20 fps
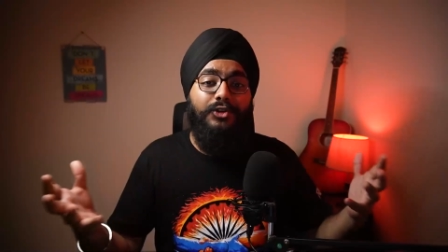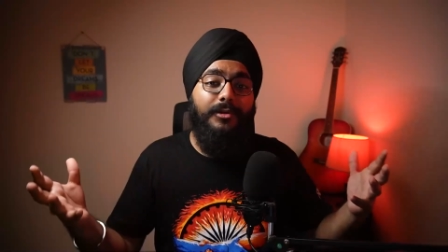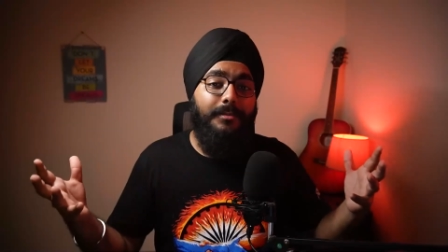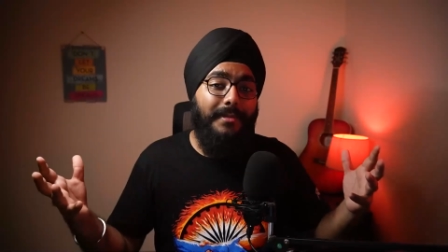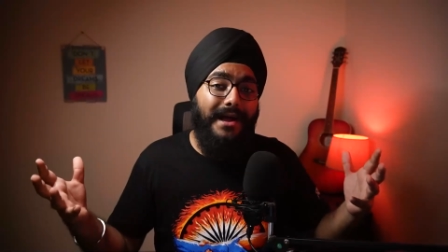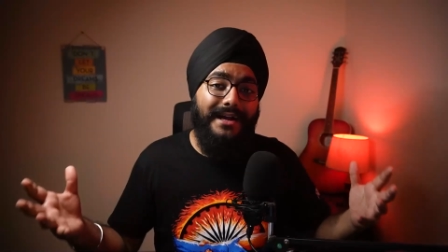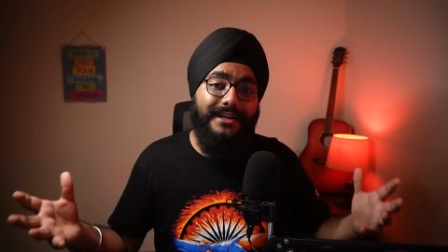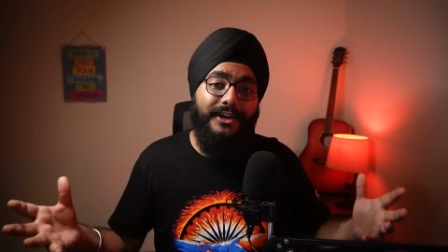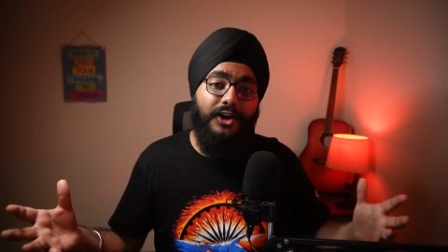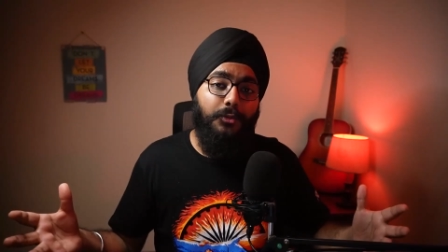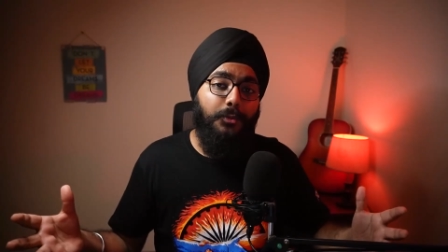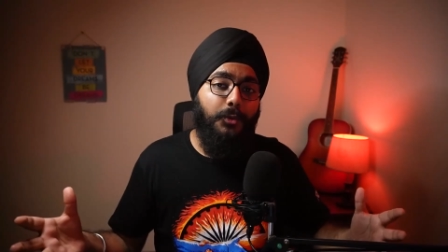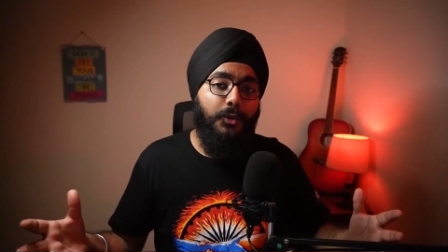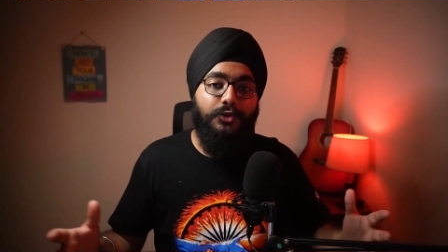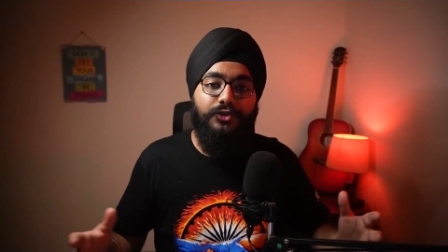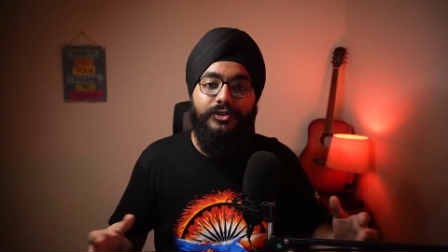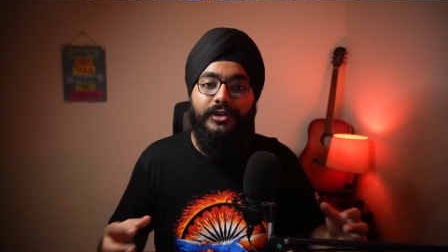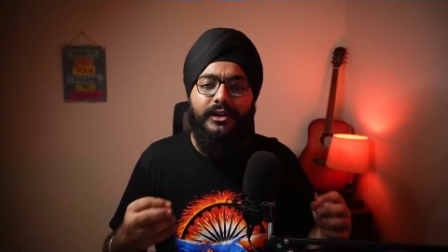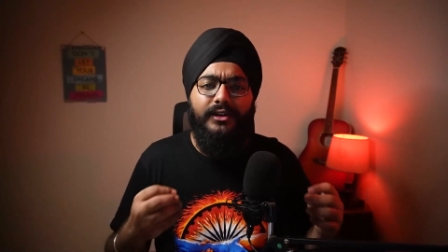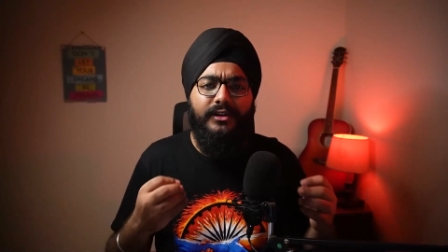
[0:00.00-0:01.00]
to the background
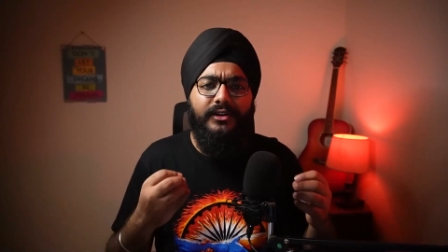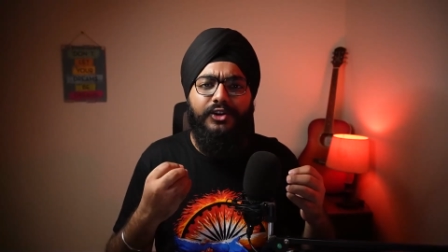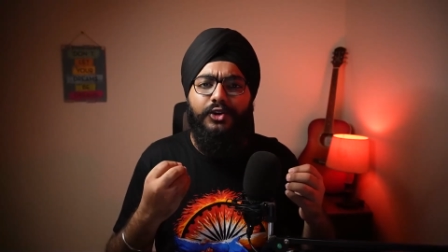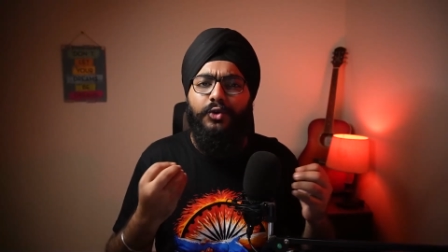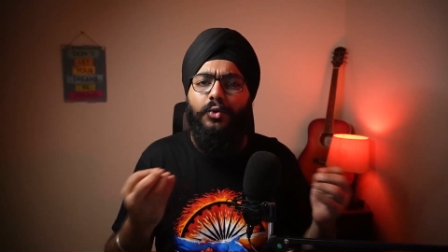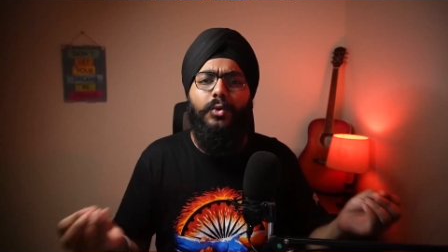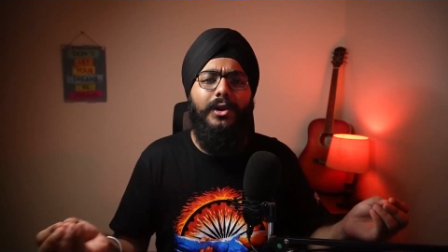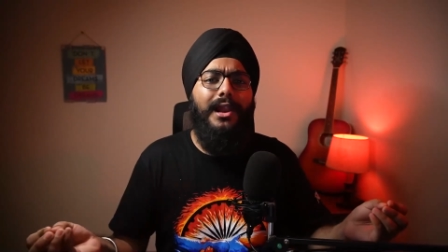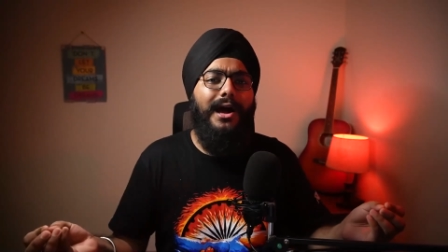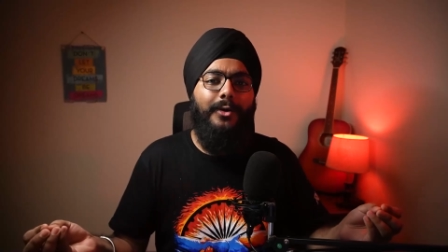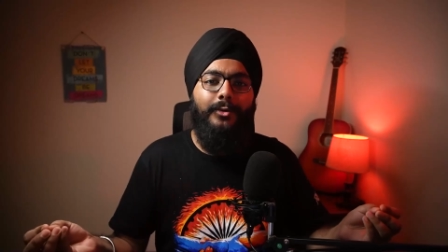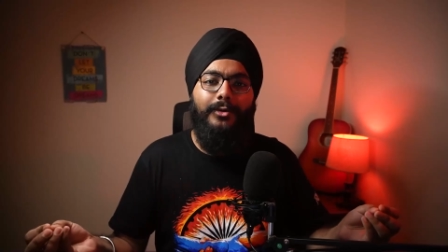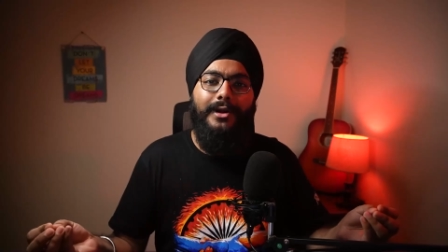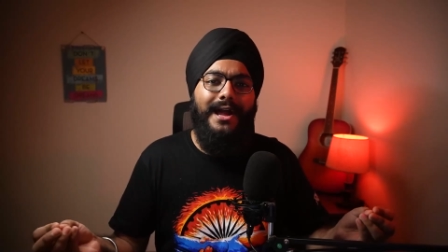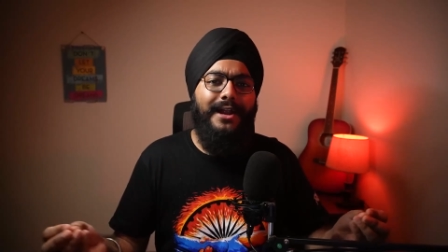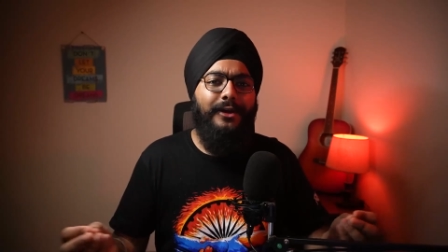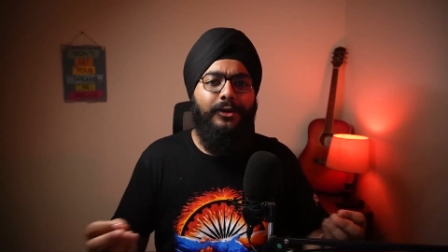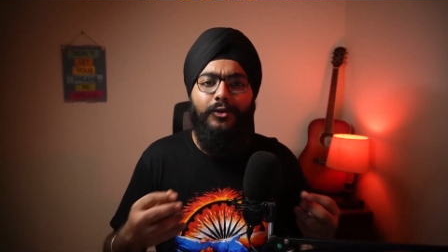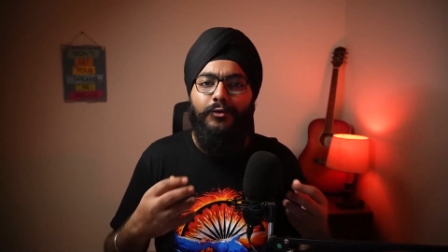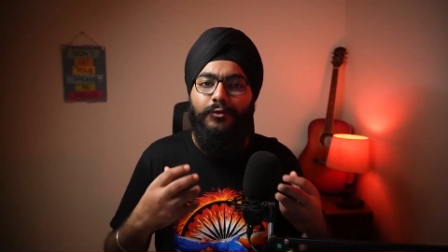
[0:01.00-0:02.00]
music, too loud.
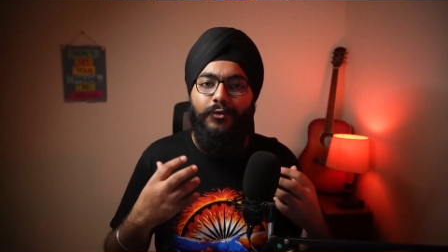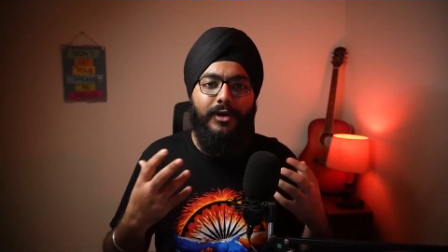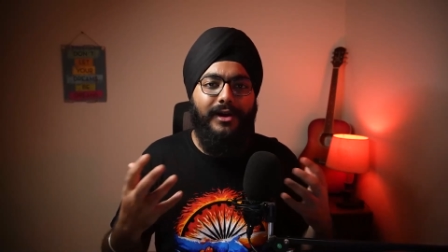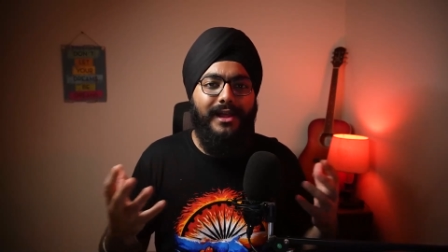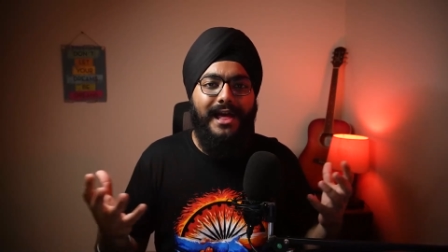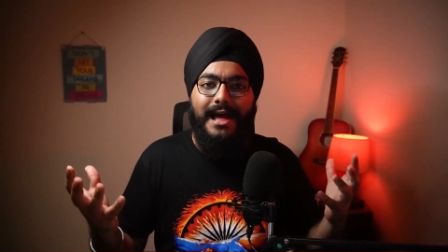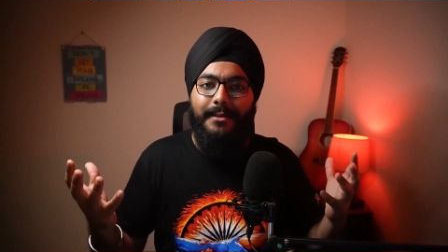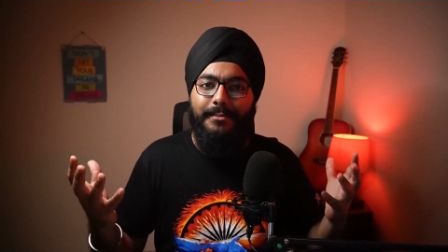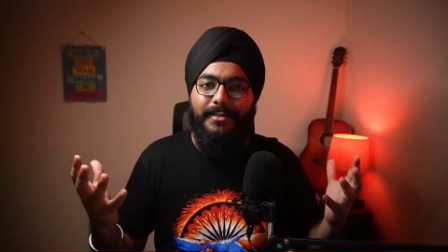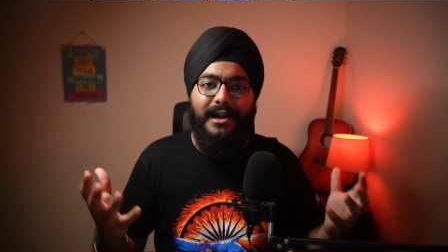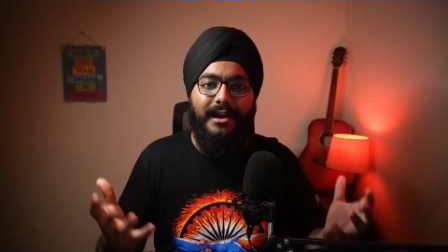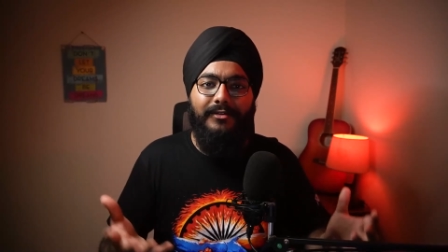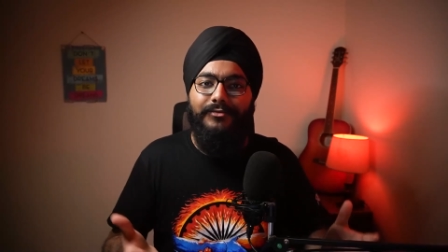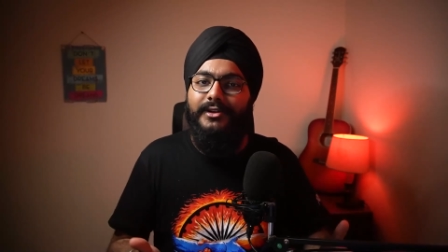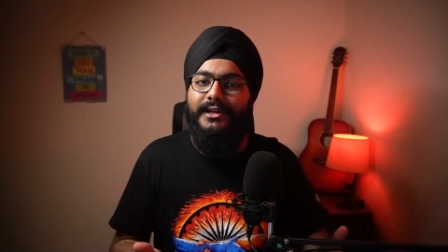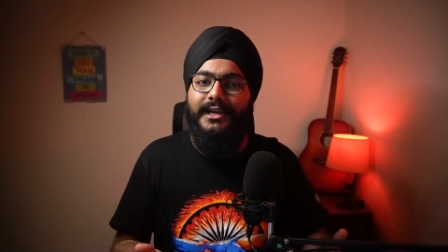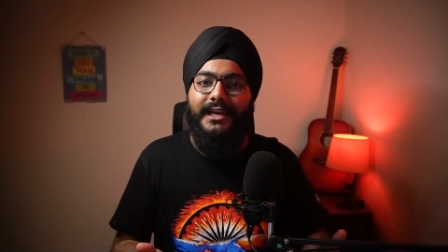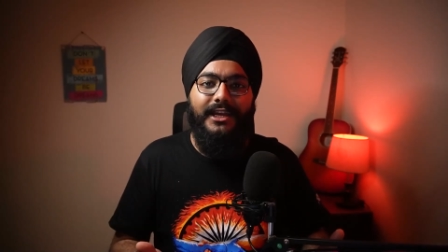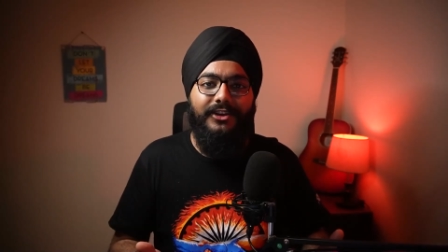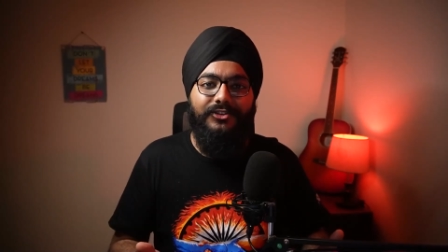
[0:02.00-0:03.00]
I don't know what happened
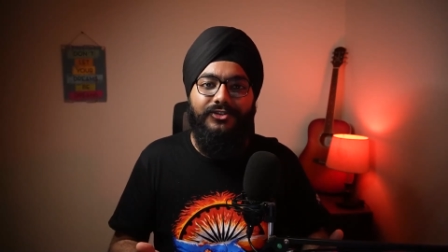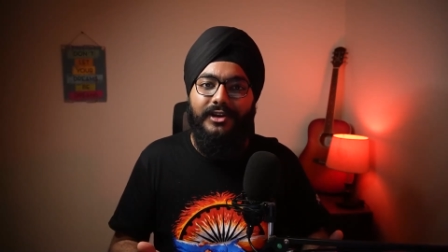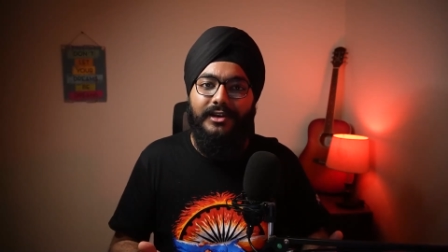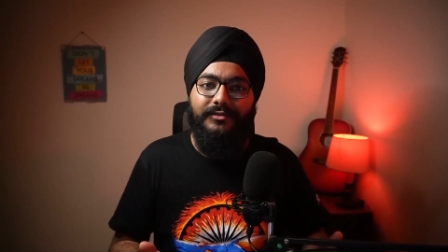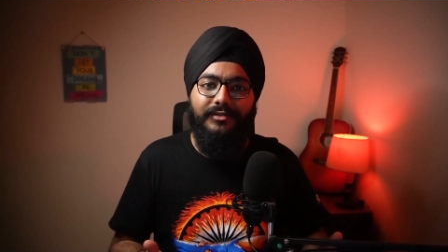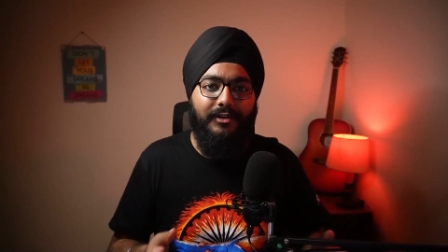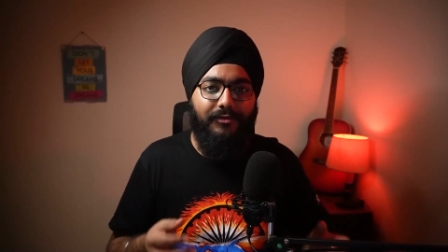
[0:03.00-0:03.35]
after KGF.